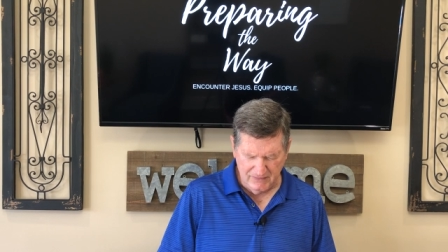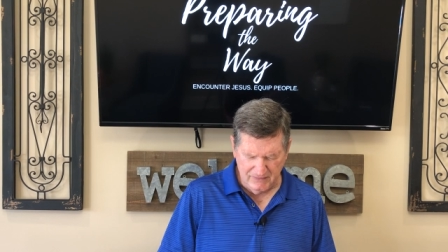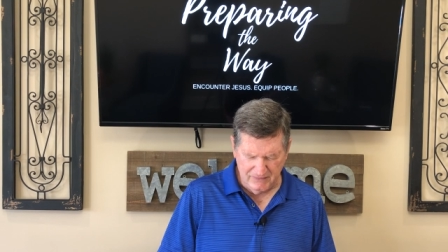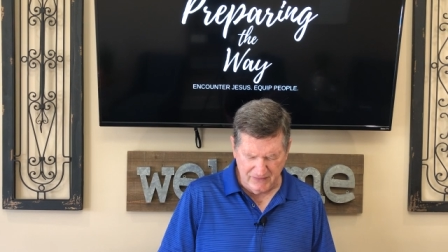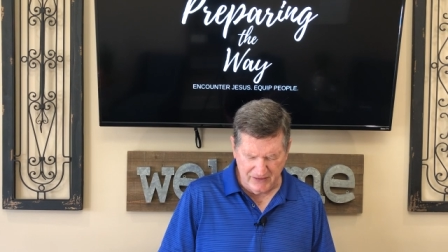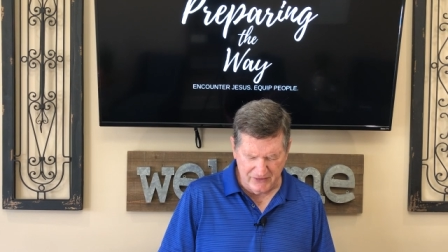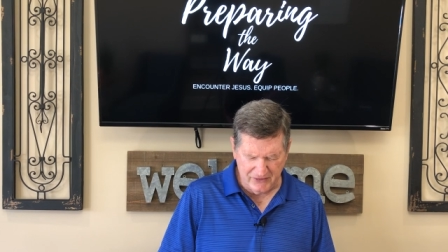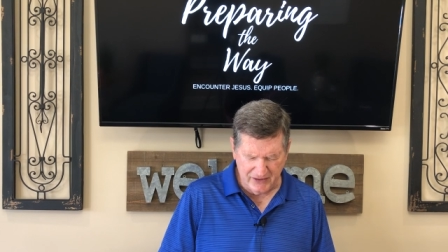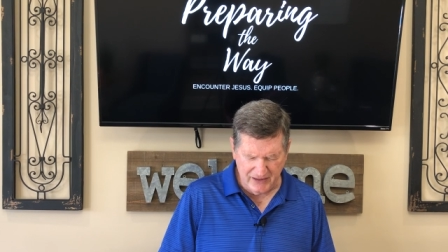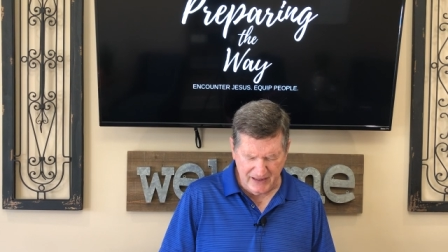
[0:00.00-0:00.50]

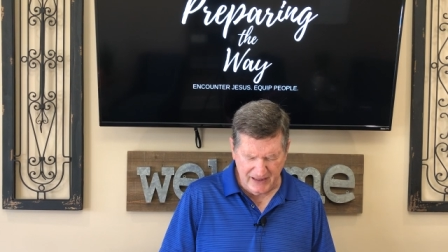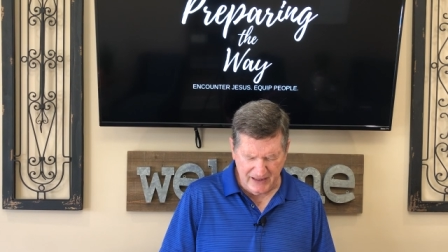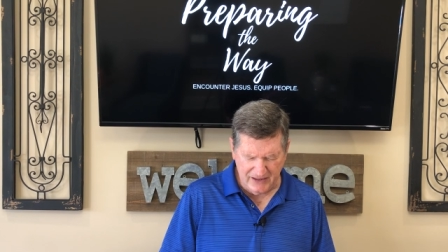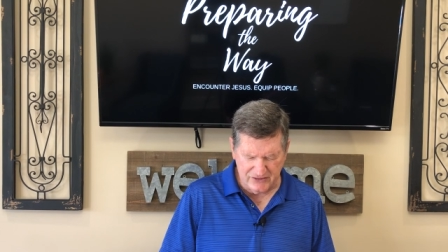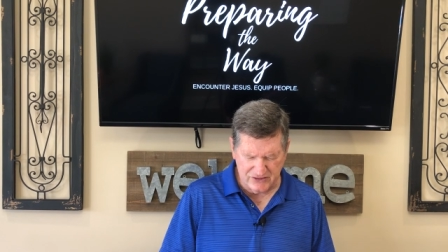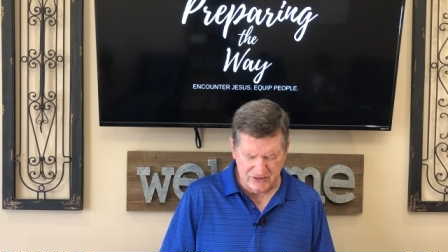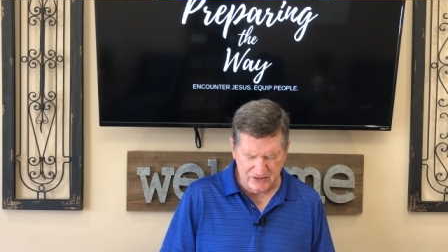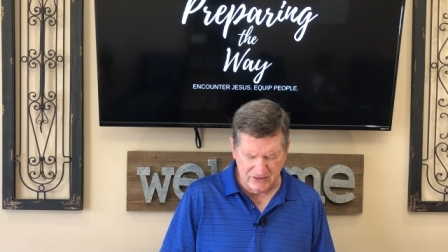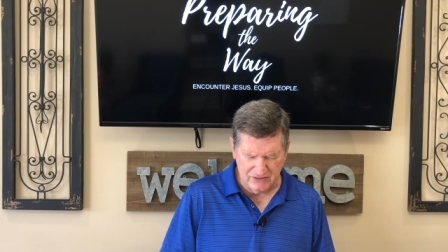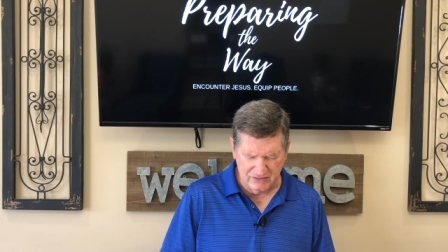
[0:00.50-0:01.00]
Father, I
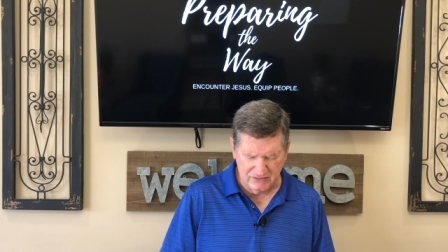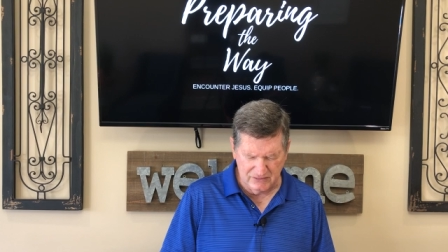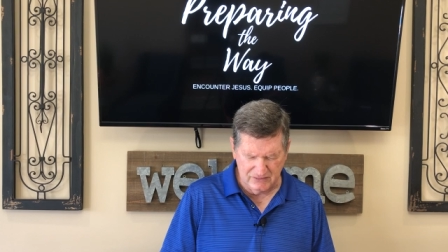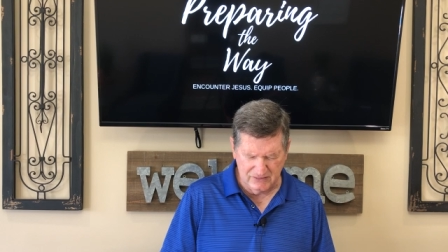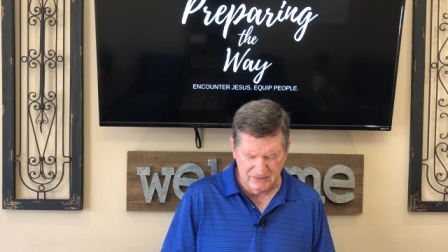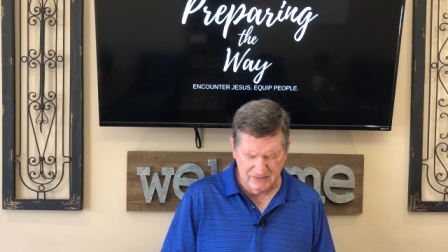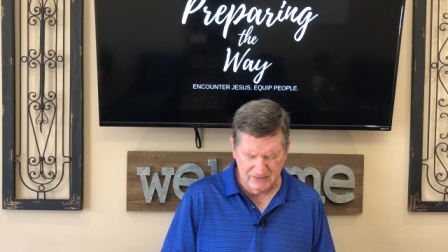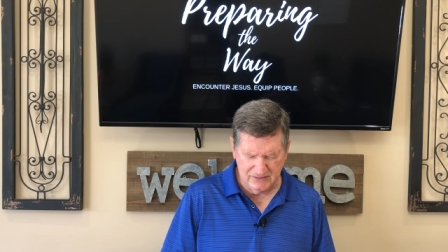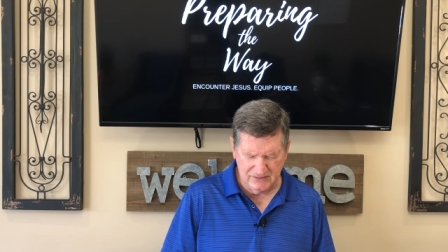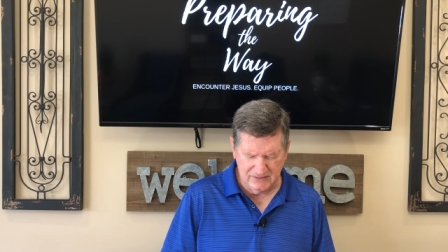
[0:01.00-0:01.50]
ask you
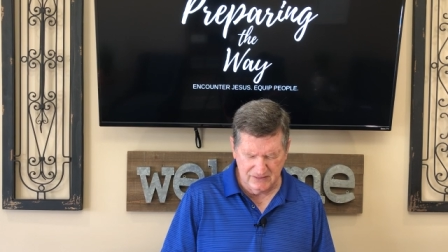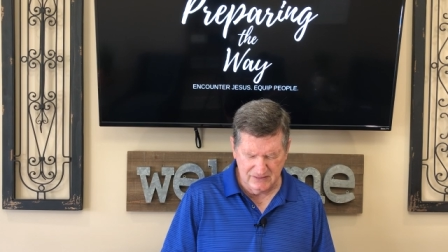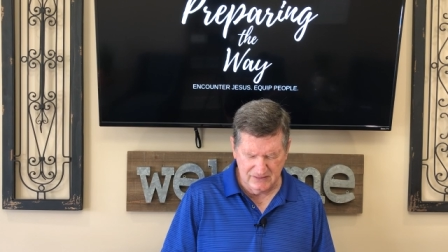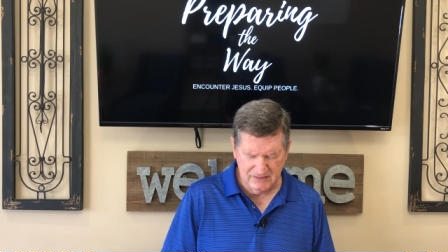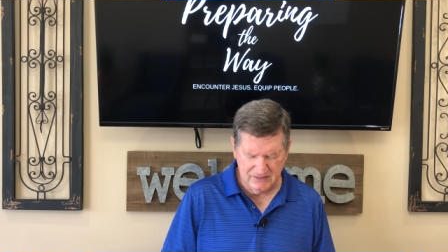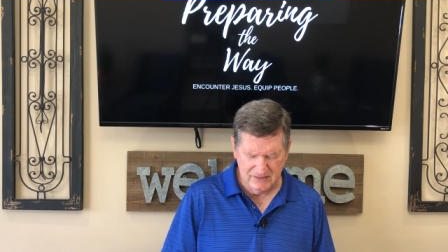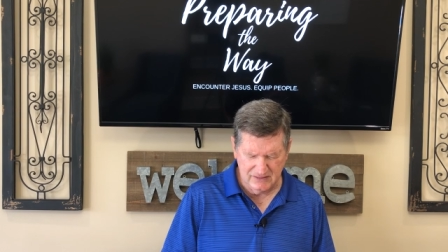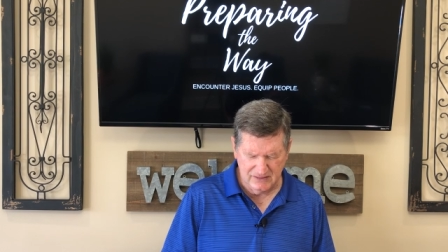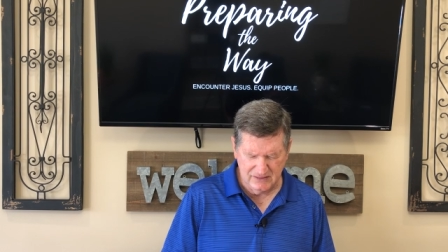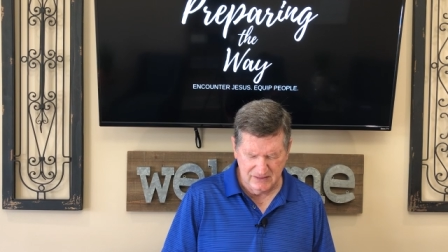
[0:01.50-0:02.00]

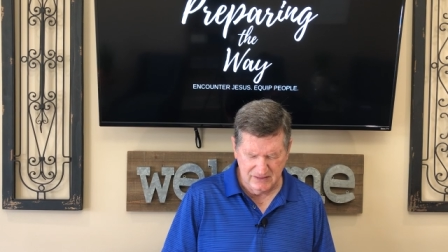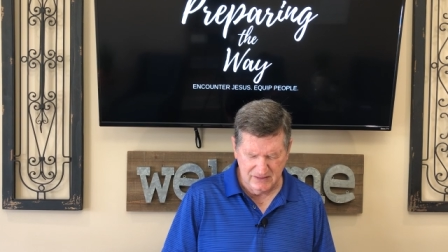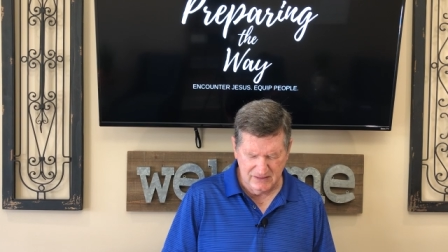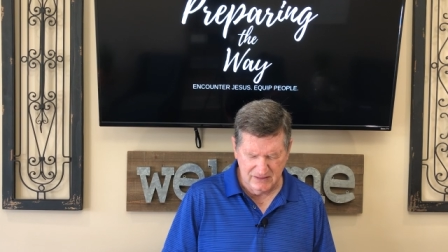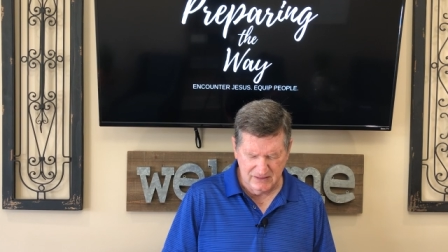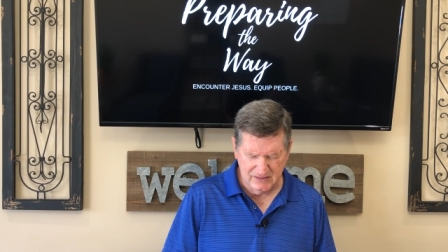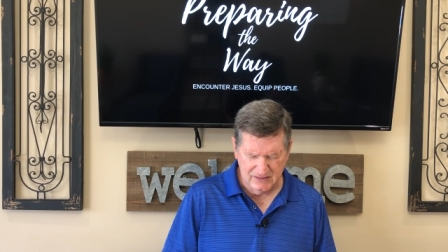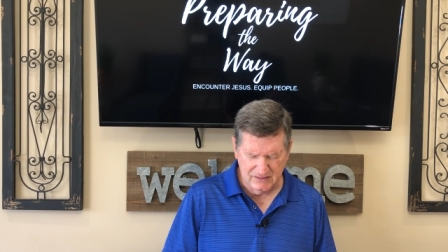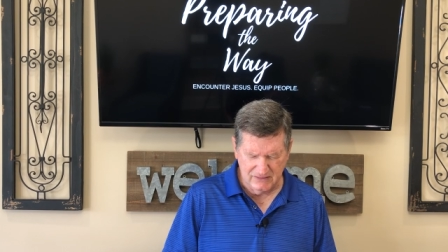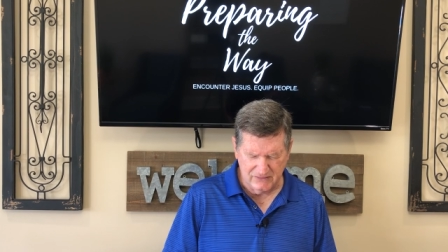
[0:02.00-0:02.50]

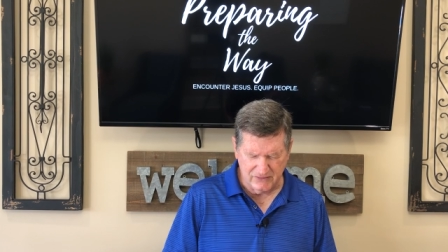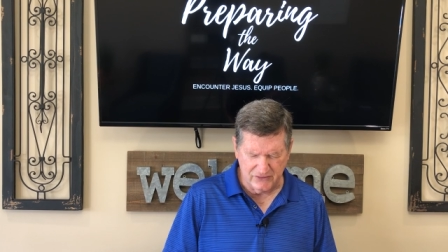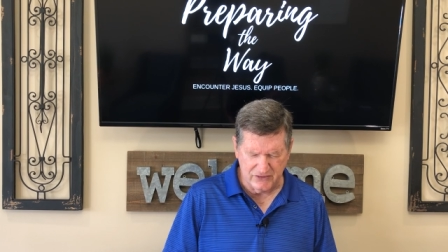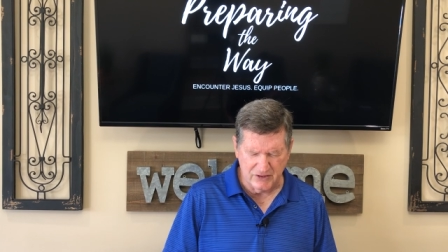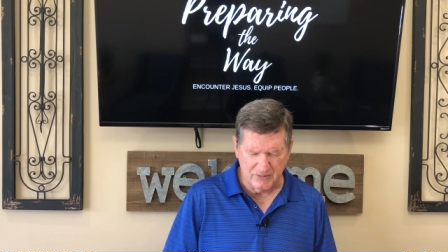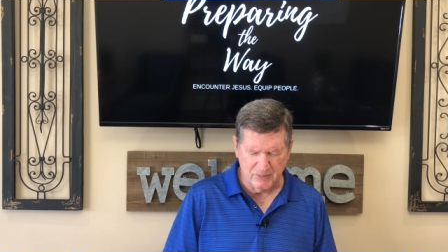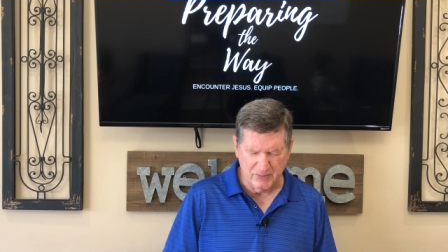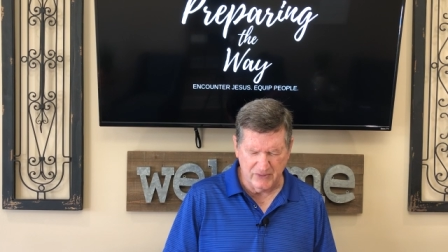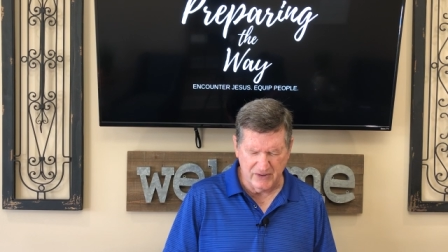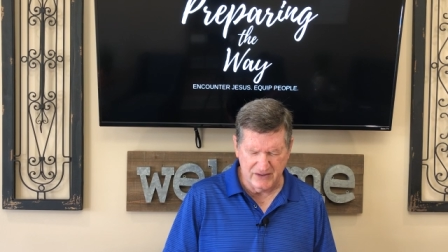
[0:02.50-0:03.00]
for
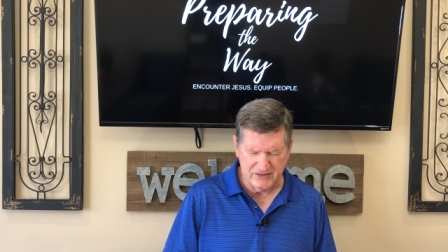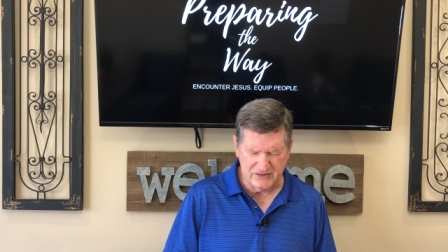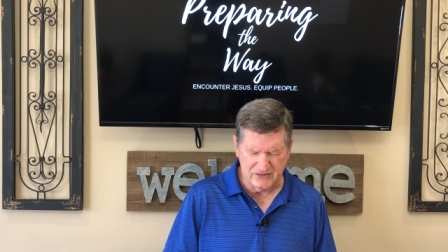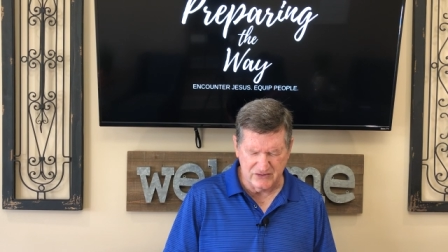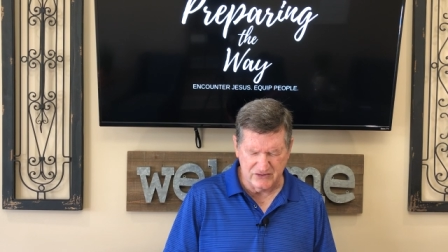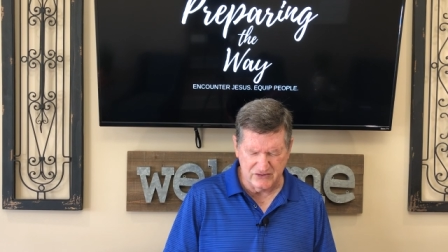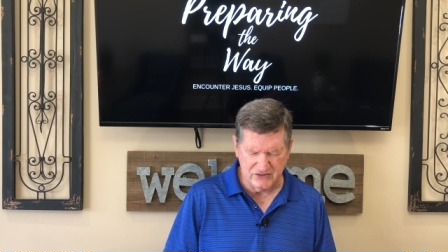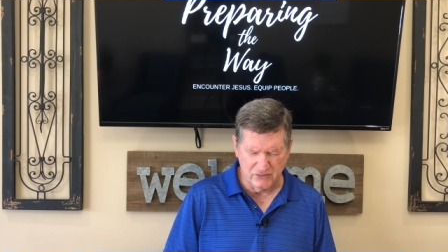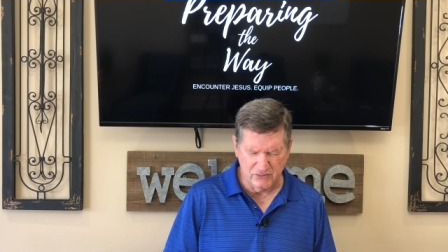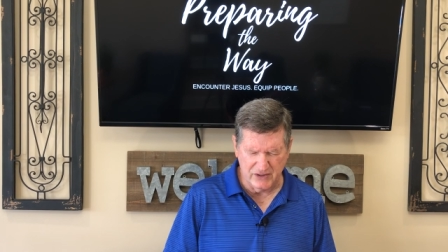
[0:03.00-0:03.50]
your
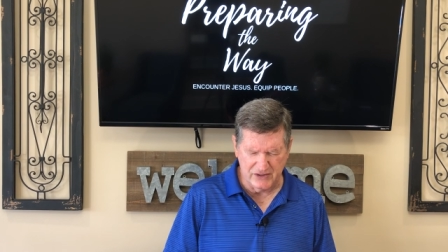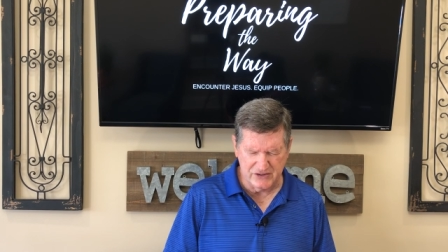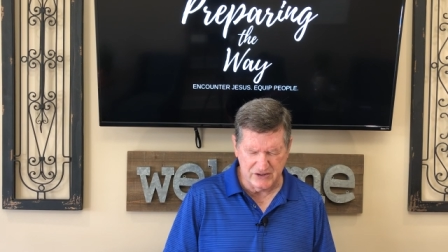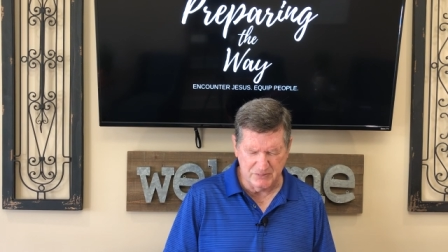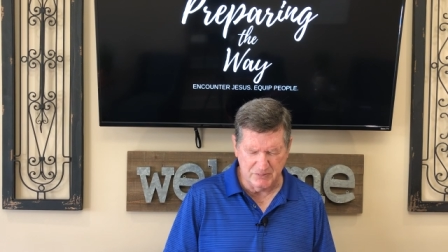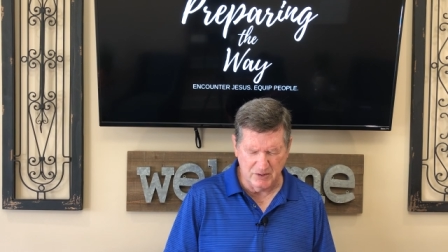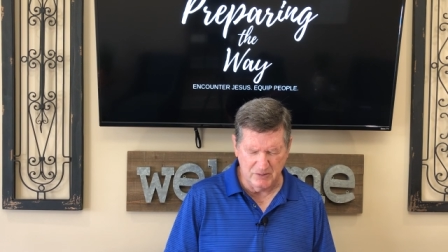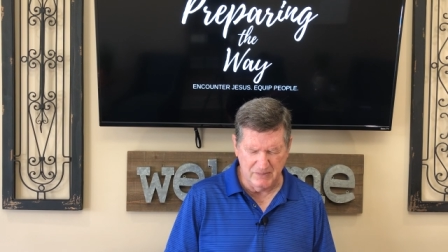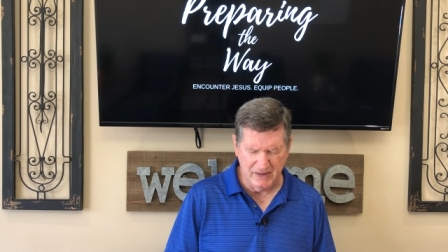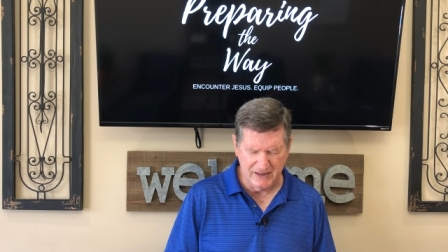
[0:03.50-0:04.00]
presence to rest
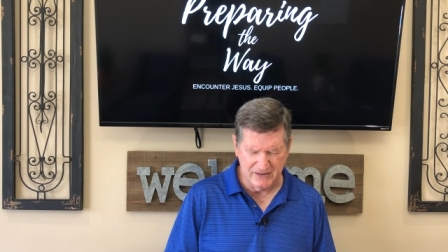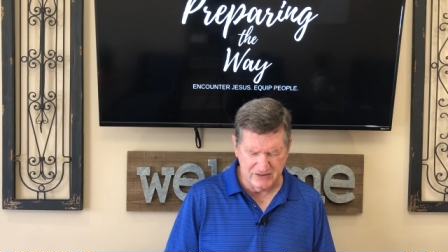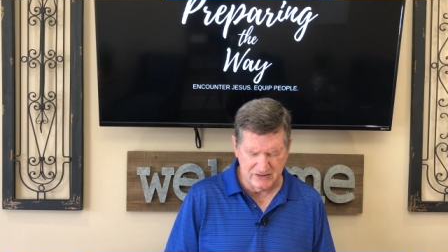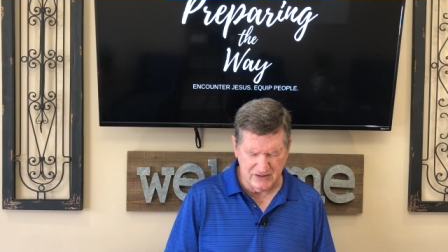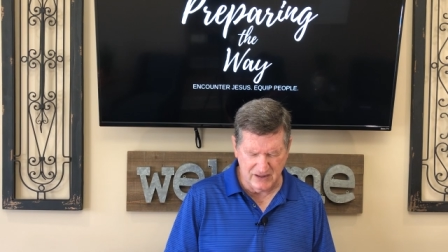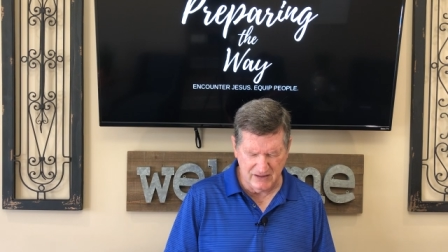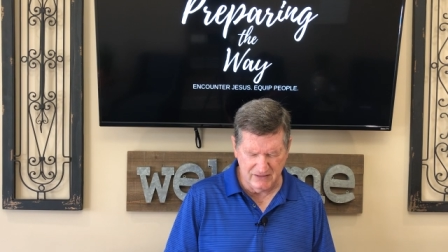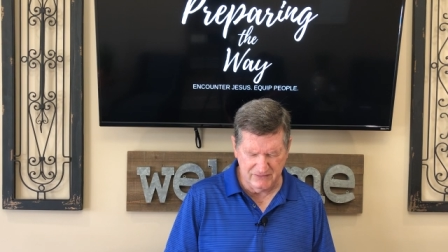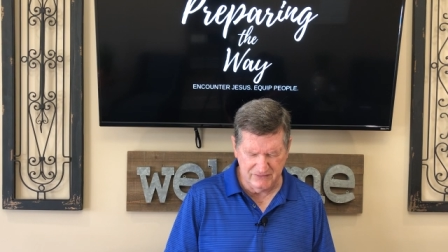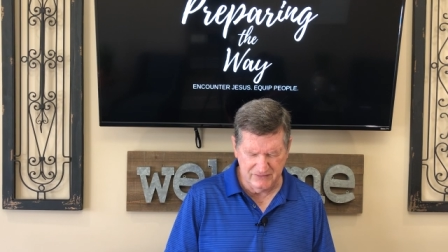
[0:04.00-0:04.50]
upon
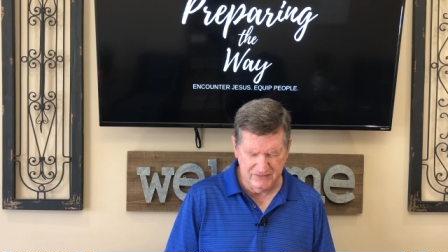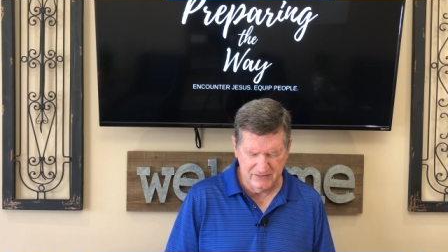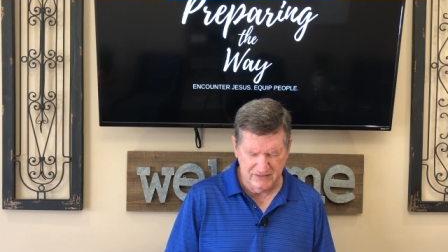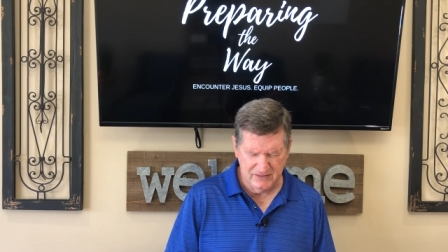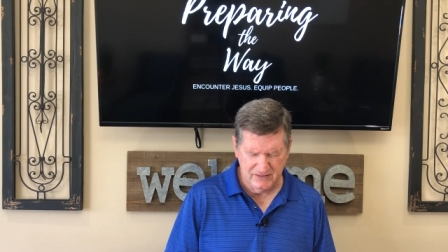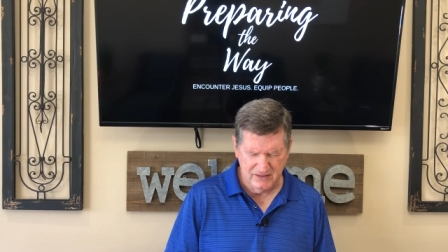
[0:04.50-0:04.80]
myself